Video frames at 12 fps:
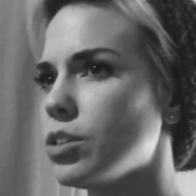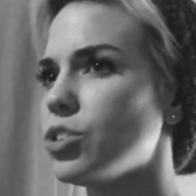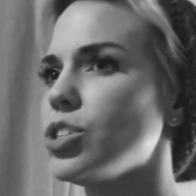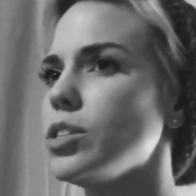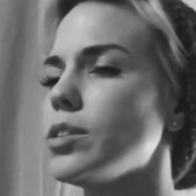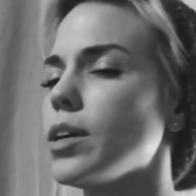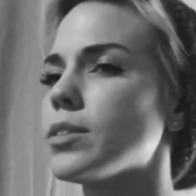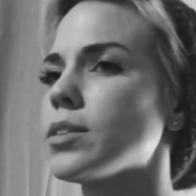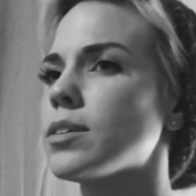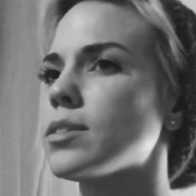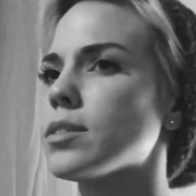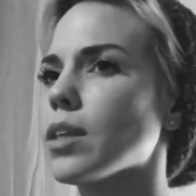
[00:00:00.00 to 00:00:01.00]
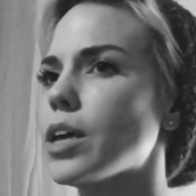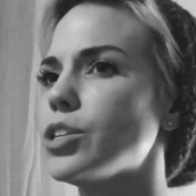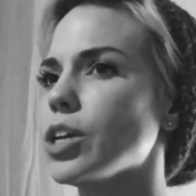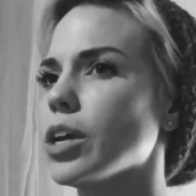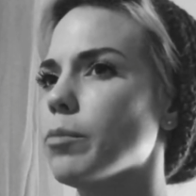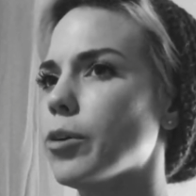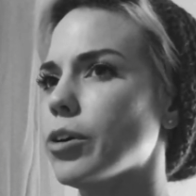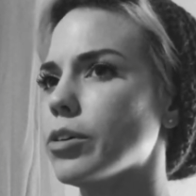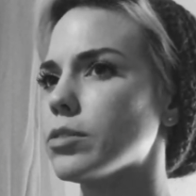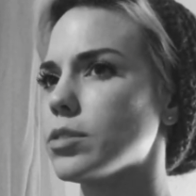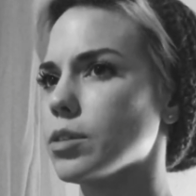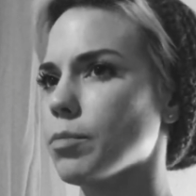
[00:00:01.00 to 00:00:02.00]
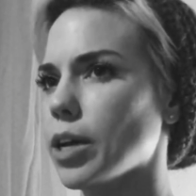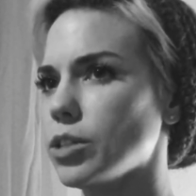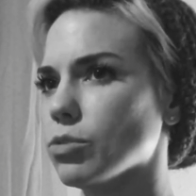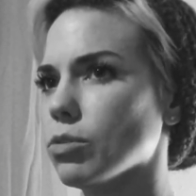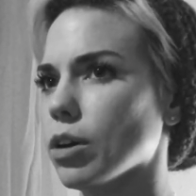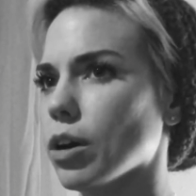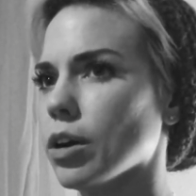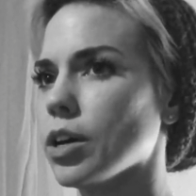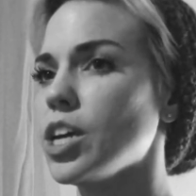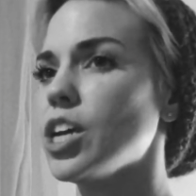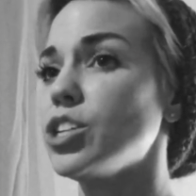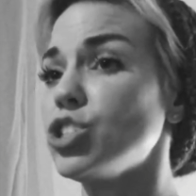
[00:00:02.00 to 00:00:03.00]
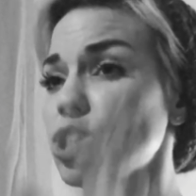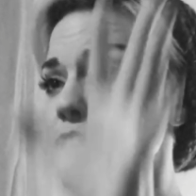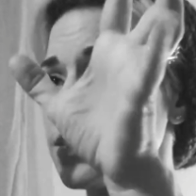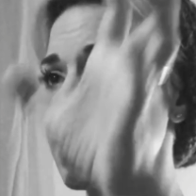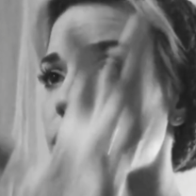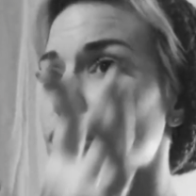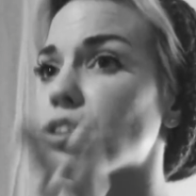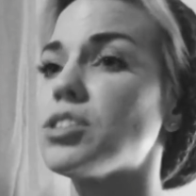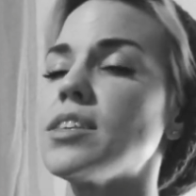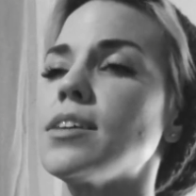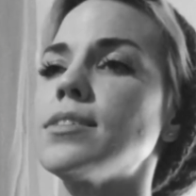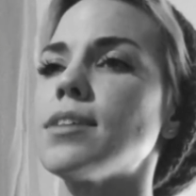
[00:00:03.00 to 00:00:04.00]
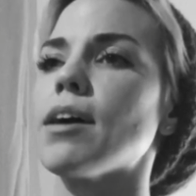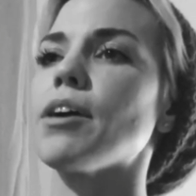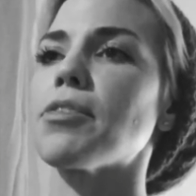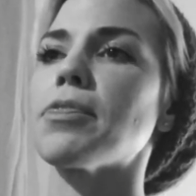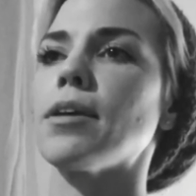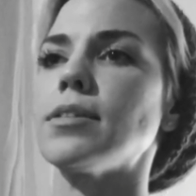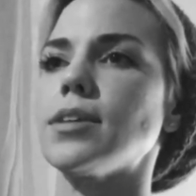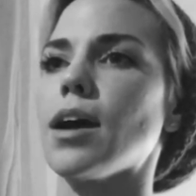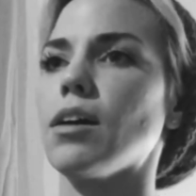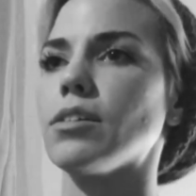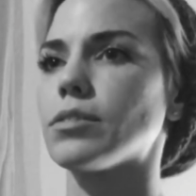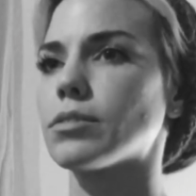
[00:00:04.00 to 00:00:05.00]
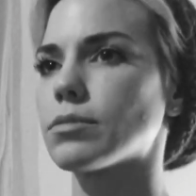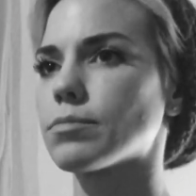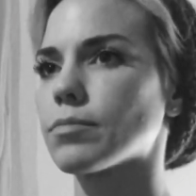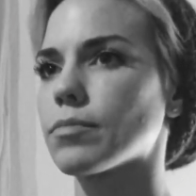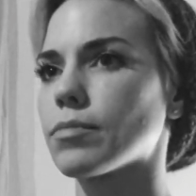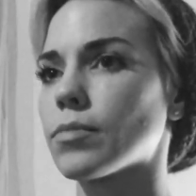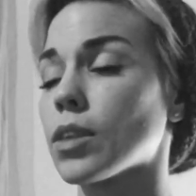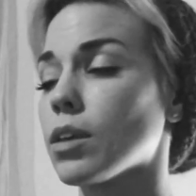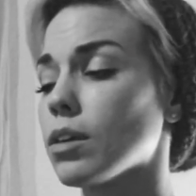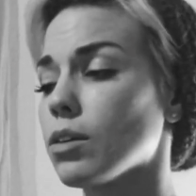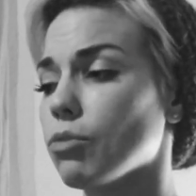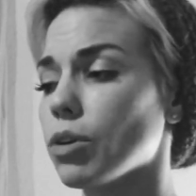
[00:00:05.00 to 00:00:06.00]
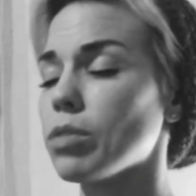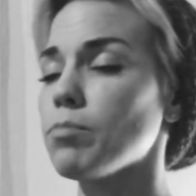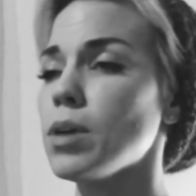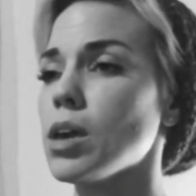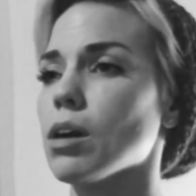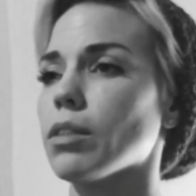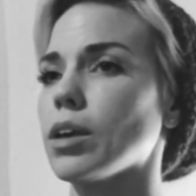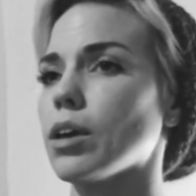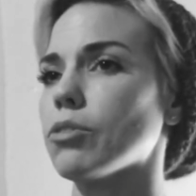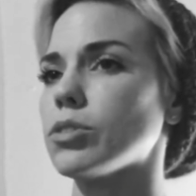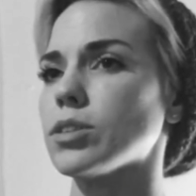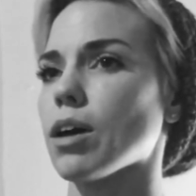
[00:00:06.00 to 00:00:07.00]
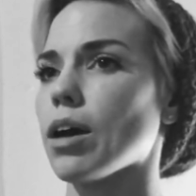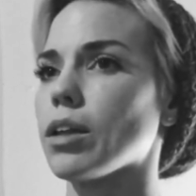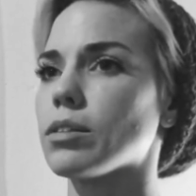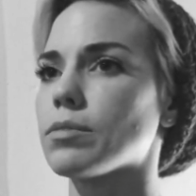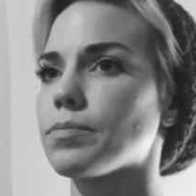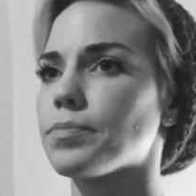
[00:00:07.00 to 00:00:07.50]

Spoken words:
She takes a sledgehammer to my door and she tears the entire thing down, with me on the other side.